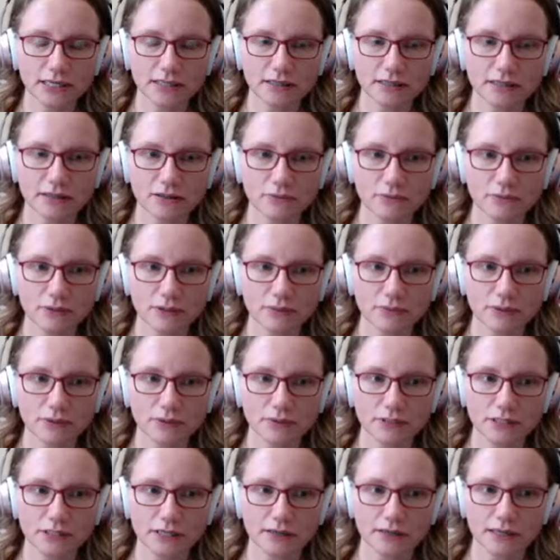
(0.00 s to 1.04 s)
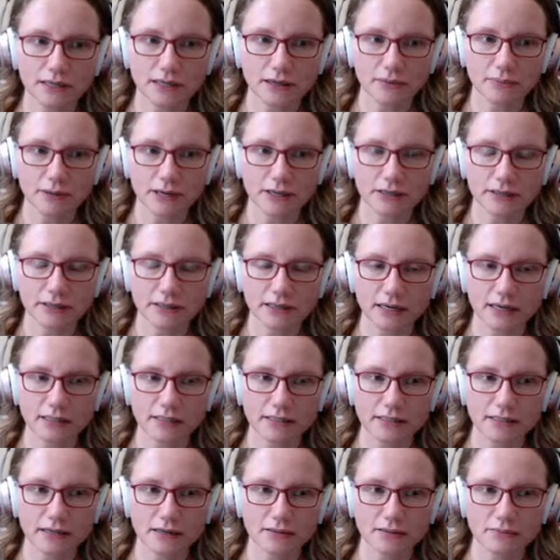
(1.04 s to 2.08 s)
I think the way we were talking about it
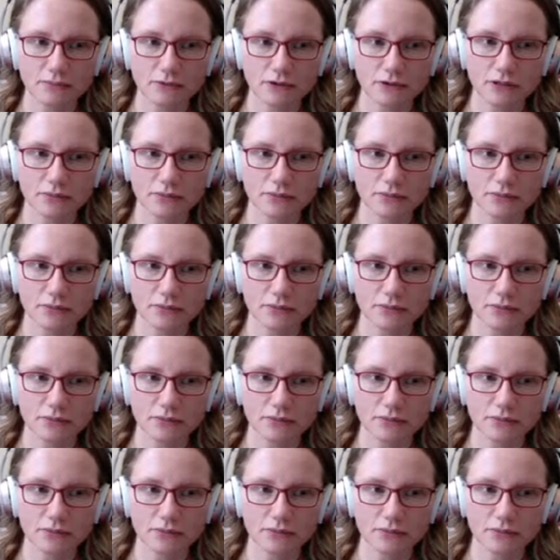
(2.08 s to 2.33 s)
last time